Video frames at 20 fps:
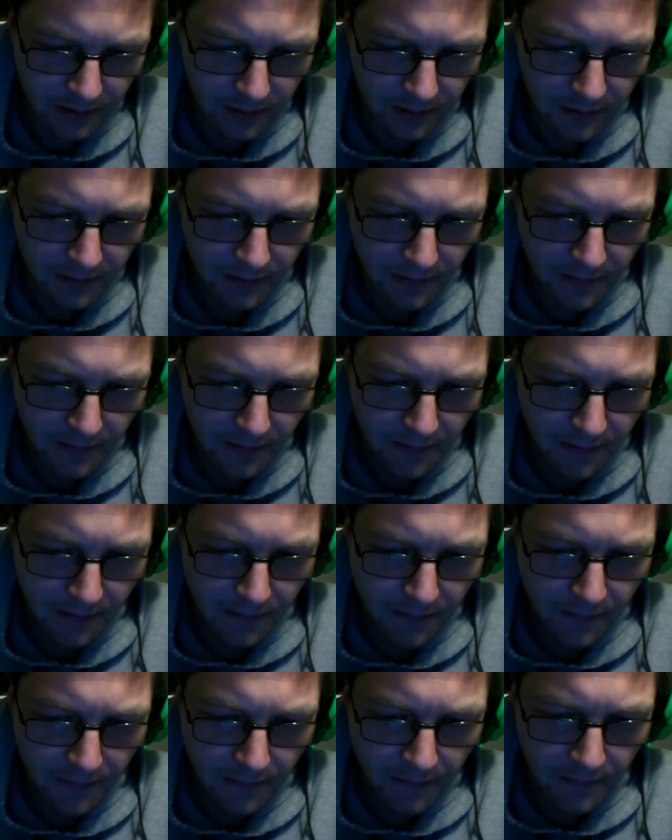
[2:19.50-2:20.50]

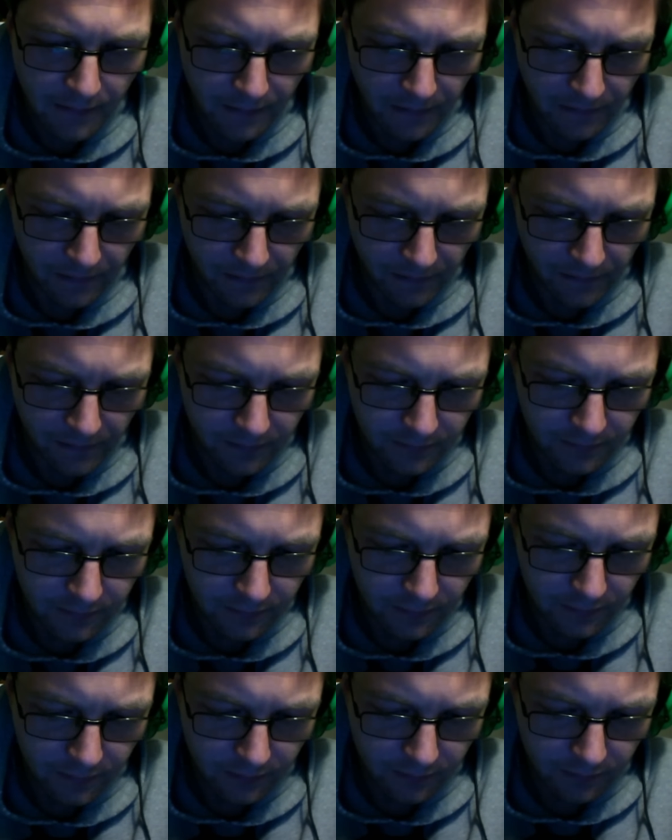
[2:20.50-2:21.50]

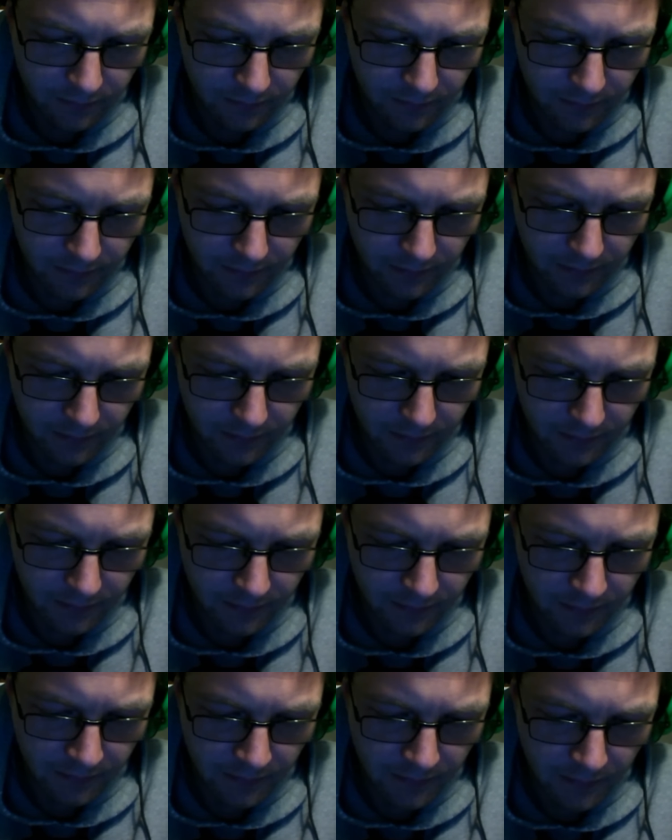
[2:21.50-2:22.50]

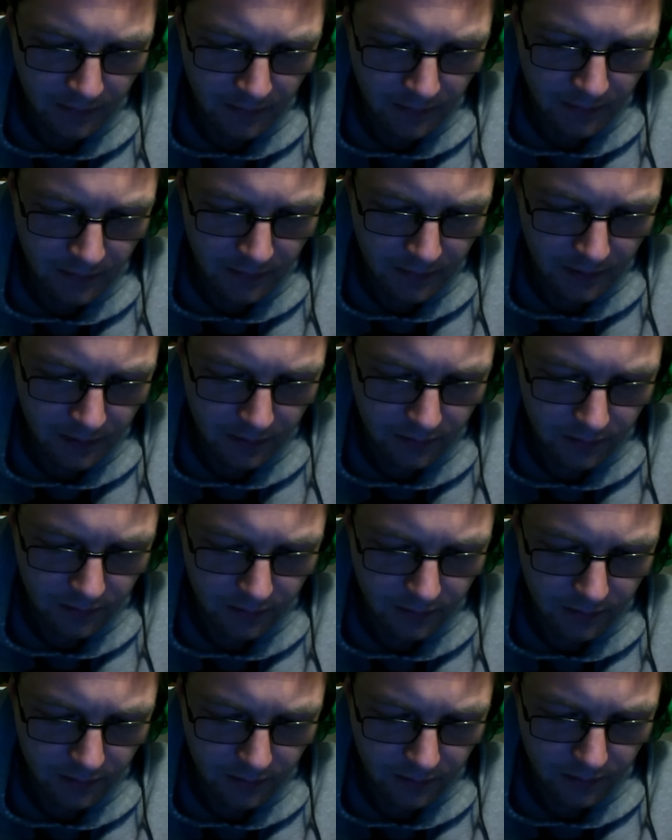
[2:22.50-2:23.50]

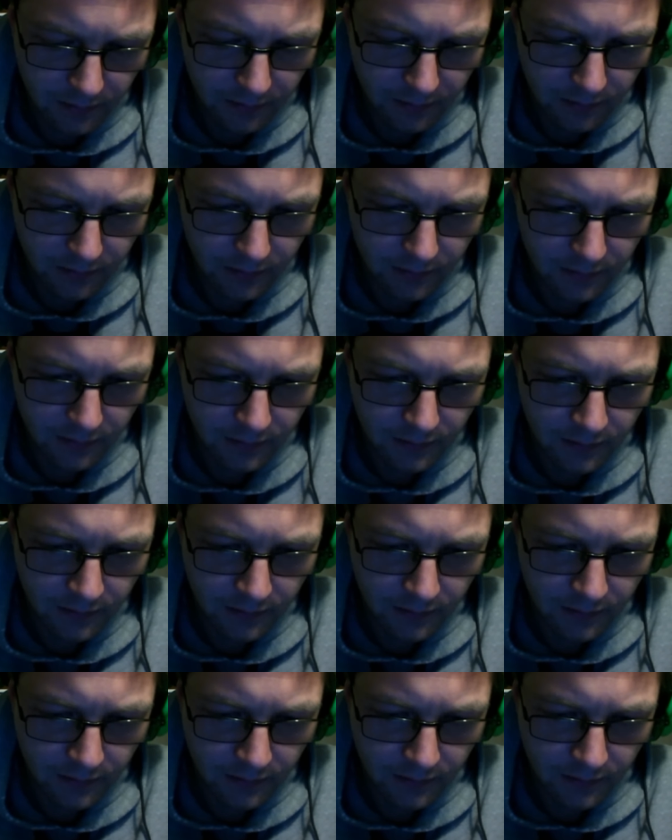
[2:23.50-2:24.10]
(silence)